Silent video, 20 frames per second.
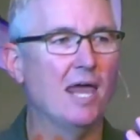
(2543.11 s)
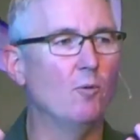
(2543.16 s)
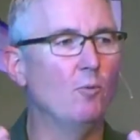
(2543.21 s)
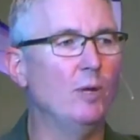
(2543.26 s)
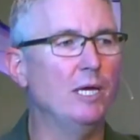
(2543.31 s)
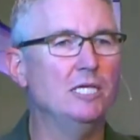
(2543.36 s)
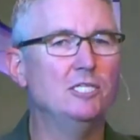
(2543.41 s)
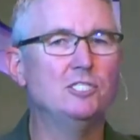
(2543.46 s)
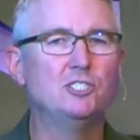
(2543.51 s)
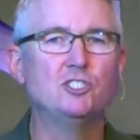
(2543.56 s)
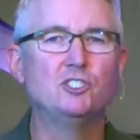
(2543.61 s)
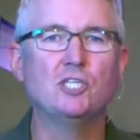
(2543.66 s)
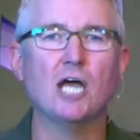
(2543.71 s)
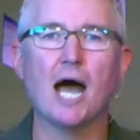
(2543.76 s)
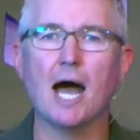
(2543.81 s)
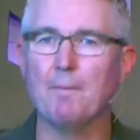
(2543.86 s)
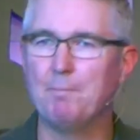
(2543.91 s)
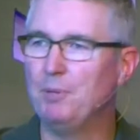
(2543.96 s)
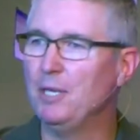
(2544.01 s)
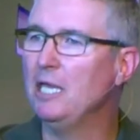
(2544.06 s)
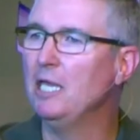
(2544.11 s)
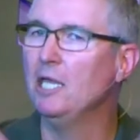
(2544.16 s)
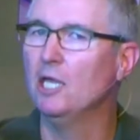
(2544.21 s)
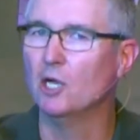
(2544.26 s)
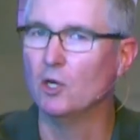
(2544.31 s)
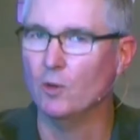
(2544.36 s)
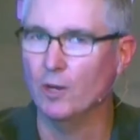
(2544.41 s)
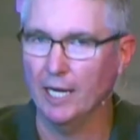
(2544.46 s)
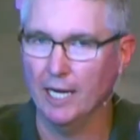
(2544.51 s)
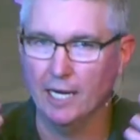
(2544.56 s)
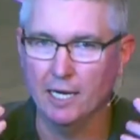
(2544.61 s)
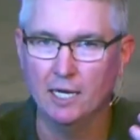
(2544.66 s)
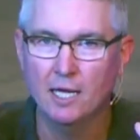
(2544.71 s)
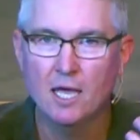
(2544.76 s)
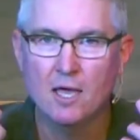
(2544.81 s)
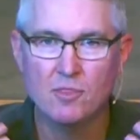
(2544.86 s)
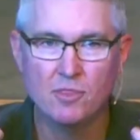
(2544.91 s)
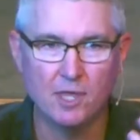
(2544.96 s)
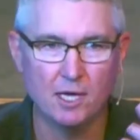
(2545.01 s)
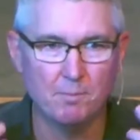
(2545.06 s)
and we stop hearing
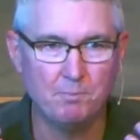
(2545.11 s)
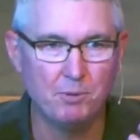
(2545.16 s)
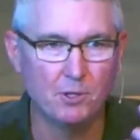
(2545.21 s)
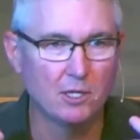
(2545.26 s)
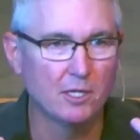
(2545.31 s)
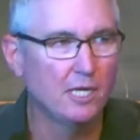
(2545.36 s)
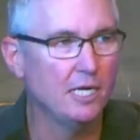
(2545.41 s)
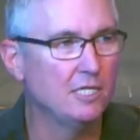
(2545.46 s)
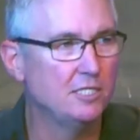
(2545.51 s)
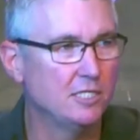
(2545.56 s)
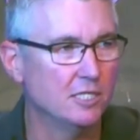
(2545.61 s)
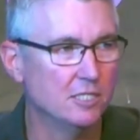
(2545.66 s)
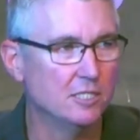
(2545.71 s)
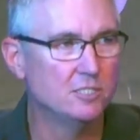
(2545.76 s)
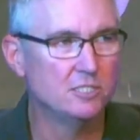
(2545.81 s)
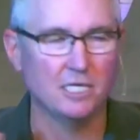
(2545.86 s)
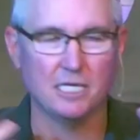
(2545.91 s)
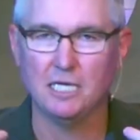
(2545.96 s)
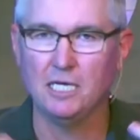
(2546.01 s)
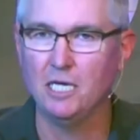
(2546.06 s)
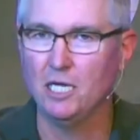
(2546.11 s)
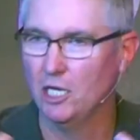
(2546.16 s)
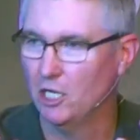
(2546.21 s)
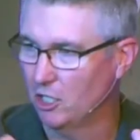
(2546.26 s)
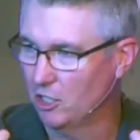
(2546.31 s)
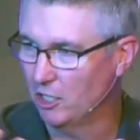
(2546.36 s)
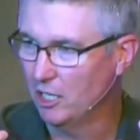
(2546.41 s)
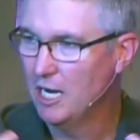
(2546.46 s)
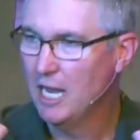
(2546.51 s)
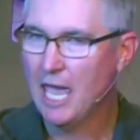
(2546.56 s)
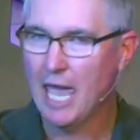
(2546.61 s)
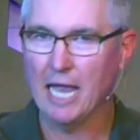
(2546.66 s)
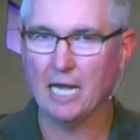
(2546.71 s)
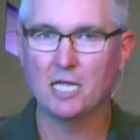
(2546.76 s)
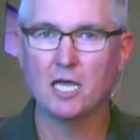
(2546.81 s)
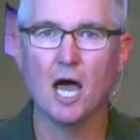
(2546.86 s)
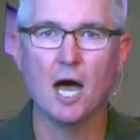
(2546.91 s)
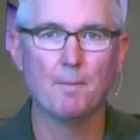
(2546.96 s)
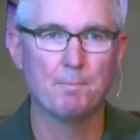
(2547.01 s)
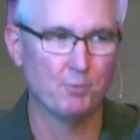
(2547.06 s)
the ability to hear
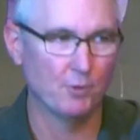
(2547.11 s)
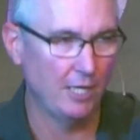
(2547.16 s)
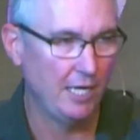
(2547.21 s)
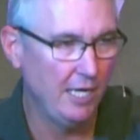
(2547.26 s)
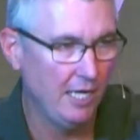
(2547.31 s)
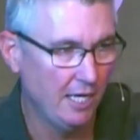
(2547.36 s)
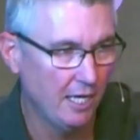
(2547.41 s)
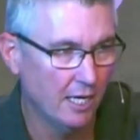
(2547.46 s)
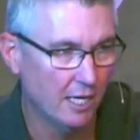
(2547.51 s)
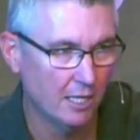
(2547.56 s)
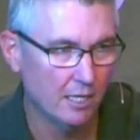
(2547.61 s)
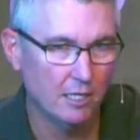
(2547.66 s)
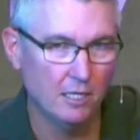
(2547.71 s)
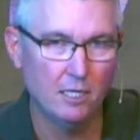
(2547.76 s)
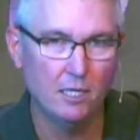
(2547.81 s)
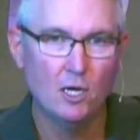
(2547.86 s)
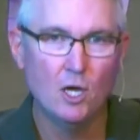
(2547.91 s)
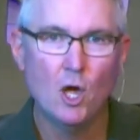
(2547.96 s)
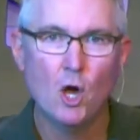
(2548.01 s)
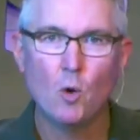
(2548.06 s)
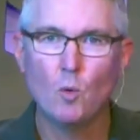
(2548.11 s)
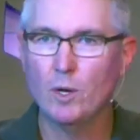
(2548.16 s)
and comprehend